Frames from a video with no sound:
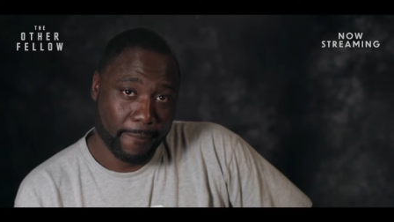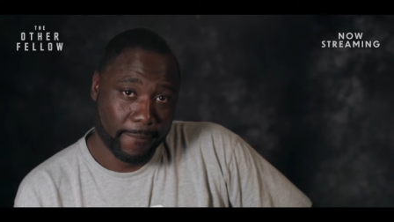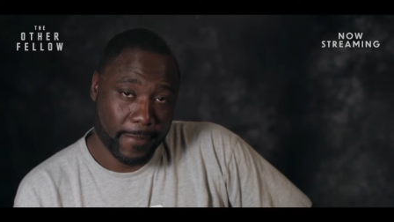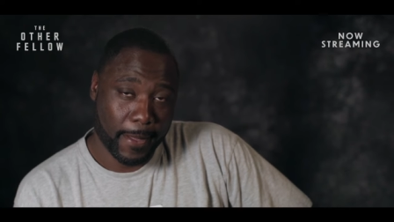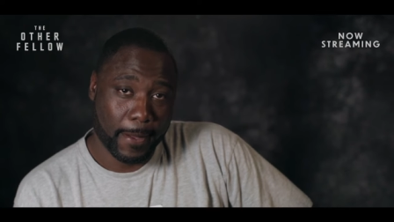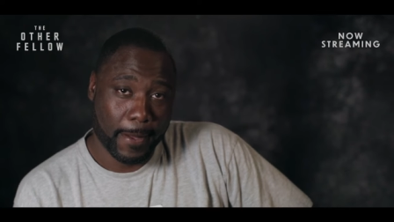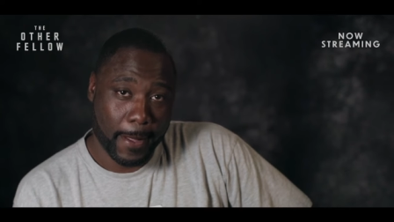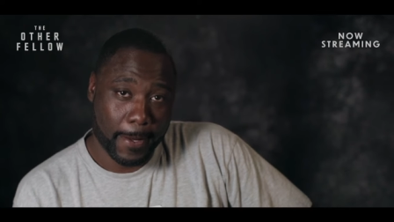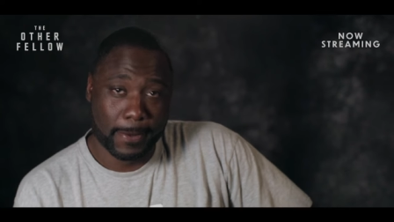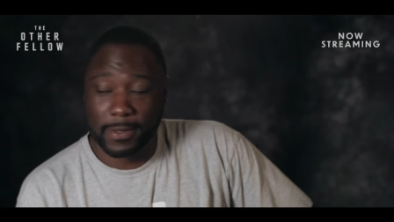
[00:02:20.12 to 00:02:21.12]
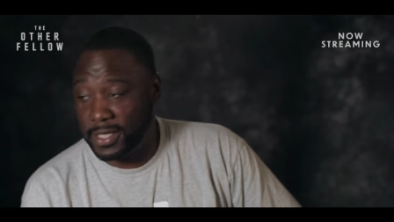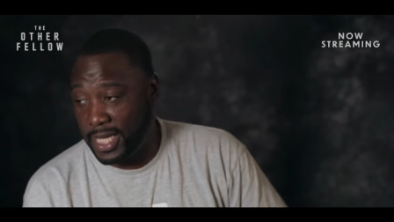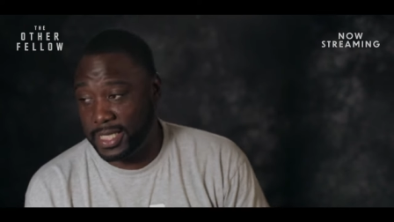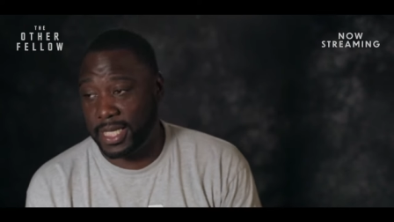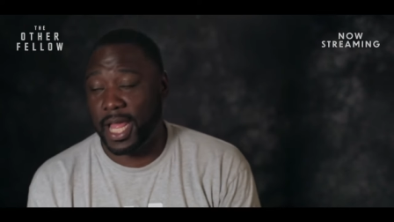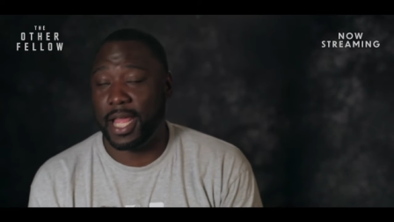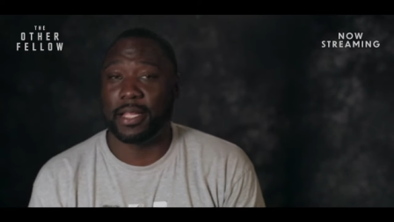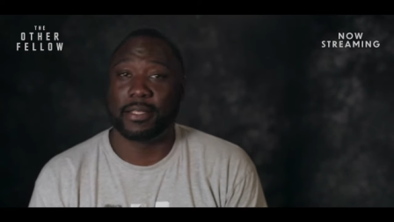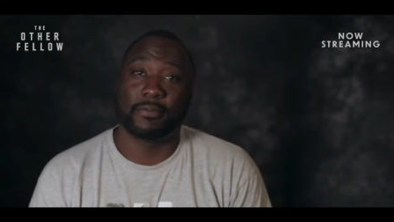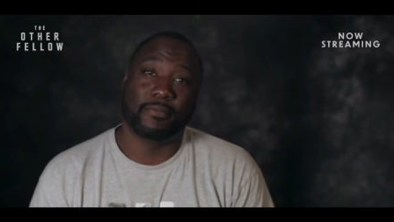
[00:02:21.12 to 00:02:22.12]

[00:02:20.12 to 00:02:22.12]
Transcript: 60 days. 60 days.